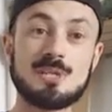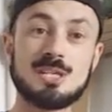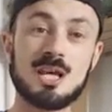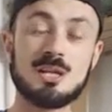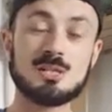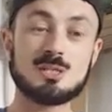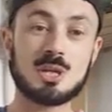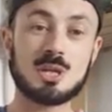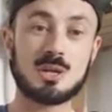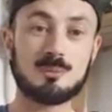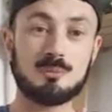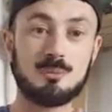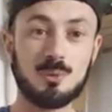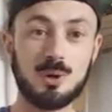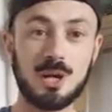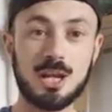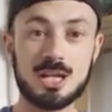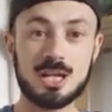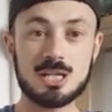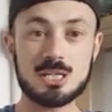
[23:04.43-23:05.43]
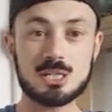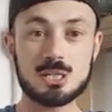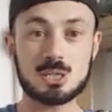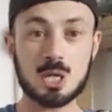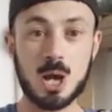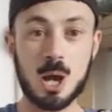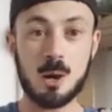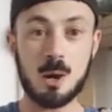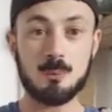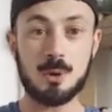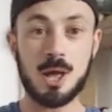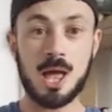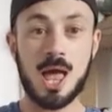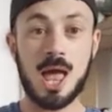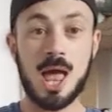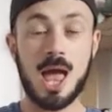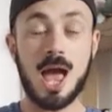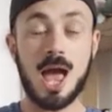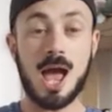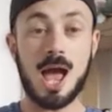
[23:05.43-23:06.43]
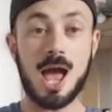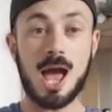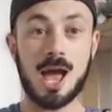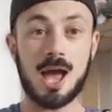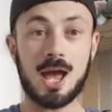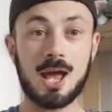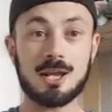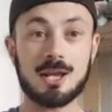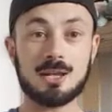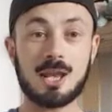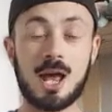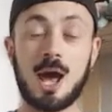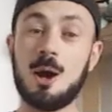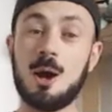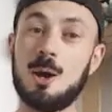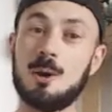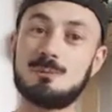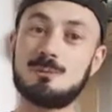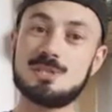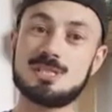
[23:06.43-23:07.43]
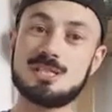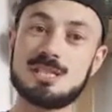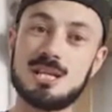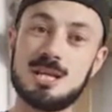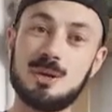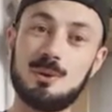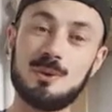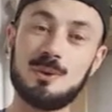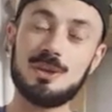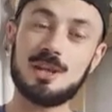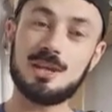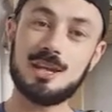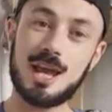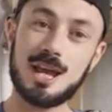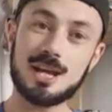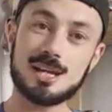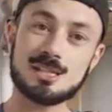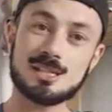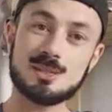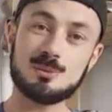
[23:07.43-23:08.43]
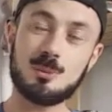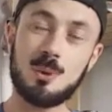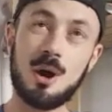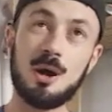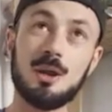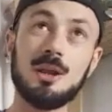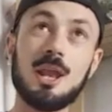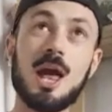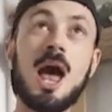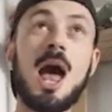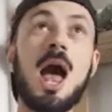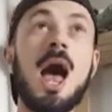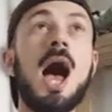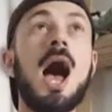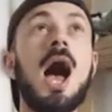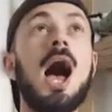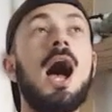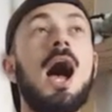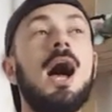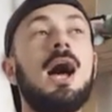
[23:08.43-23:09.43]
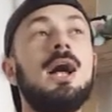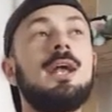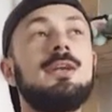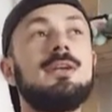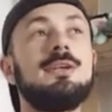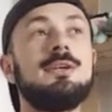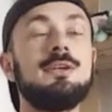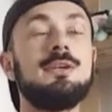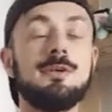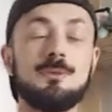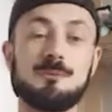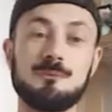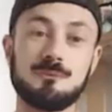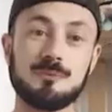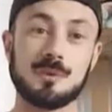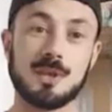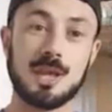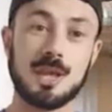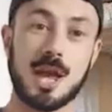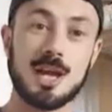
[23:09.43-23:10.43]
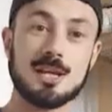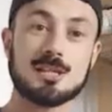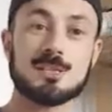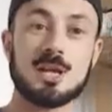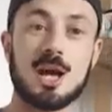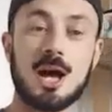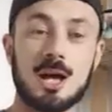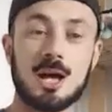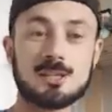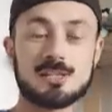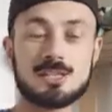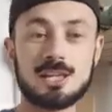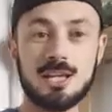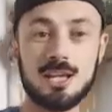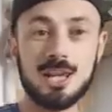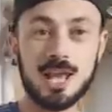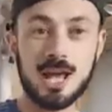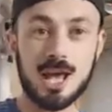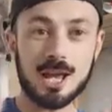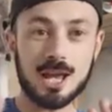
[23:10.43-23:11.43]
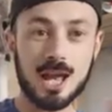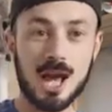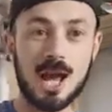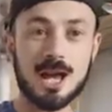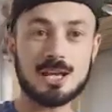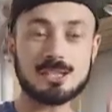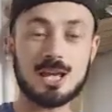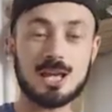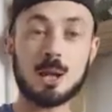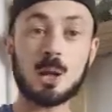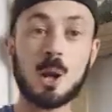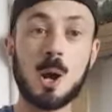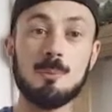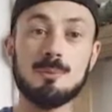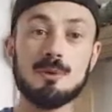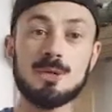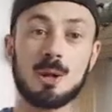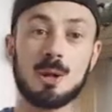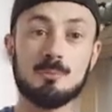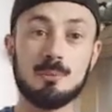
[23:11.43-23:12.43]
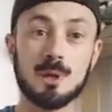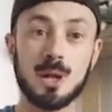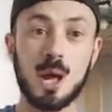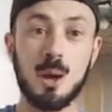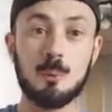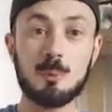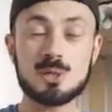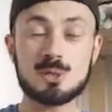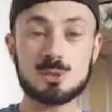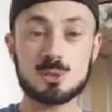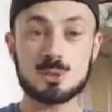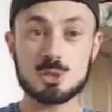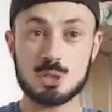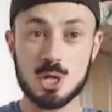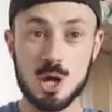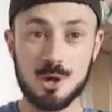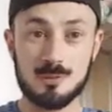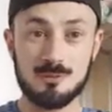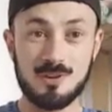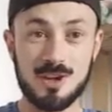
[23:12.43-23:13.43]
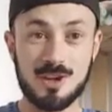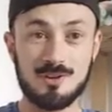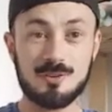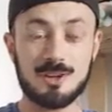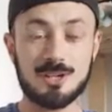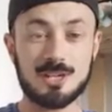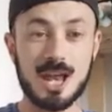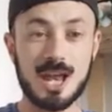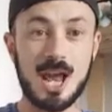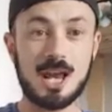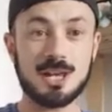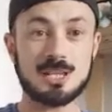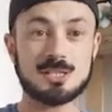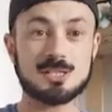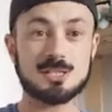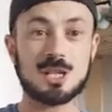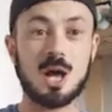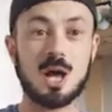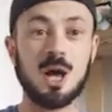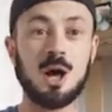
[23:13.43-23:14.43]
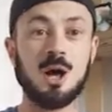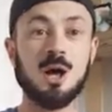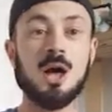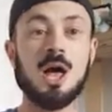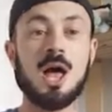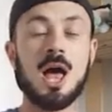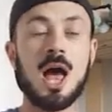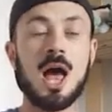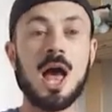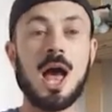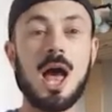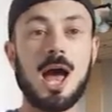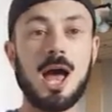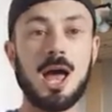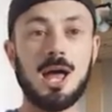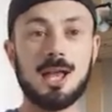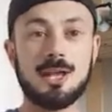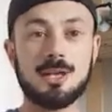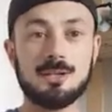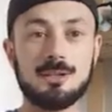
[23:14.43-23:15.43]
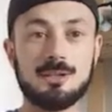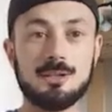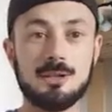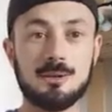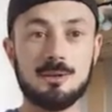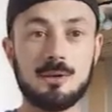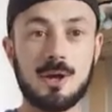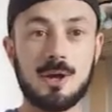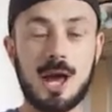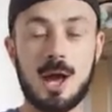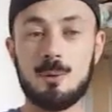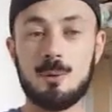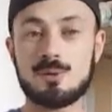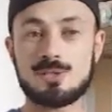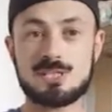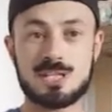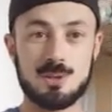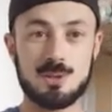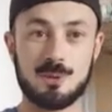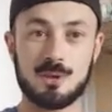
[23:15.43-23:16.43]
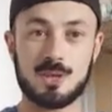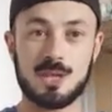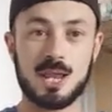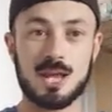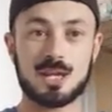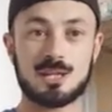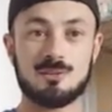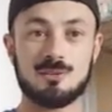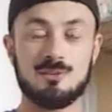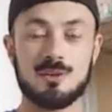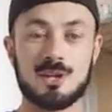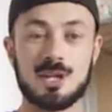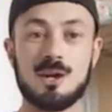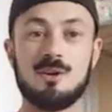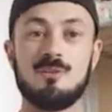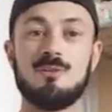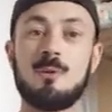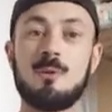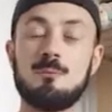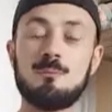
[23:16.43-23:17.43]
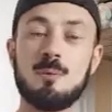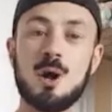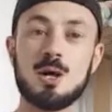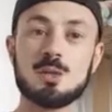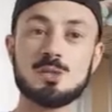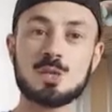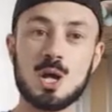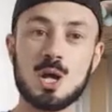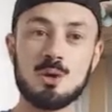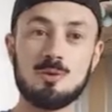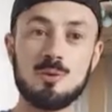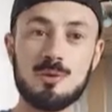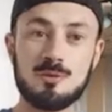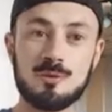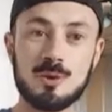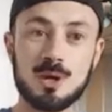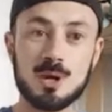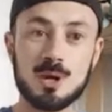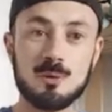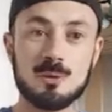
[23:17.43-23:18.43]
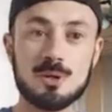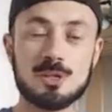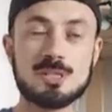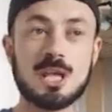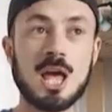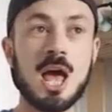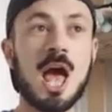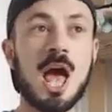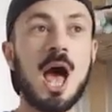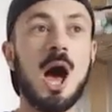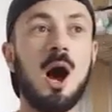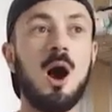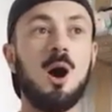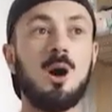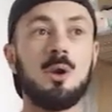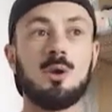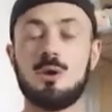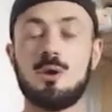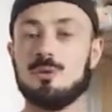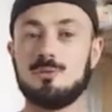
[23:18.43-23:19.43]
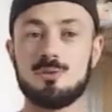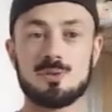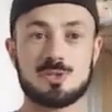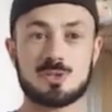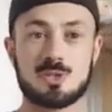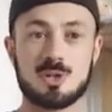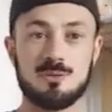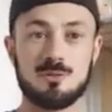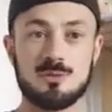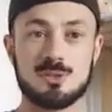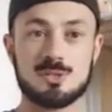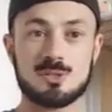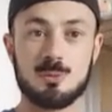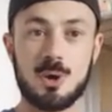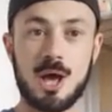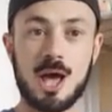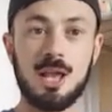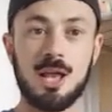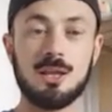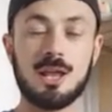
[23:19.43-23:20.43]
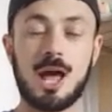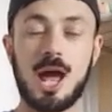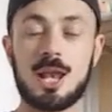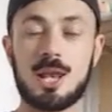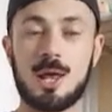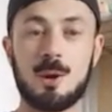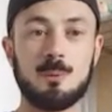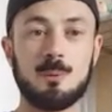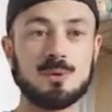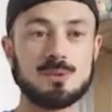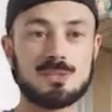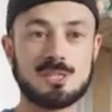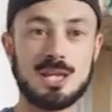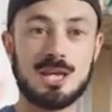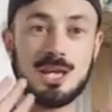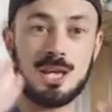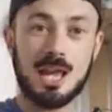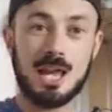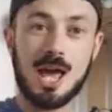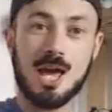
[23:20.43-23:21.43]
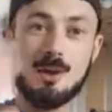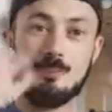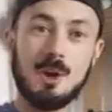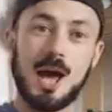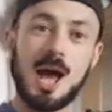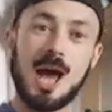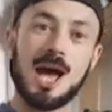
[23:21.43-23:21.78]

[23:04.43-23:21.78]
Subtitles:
Mattel's done a brilliant job, and I hope to see you on the next one. And yes, I'll see you later, guys, and comment down below which one's your favourite dinosaur, and I will see you on the next video for more toy reviewers on other stuff as well, and I will see you later.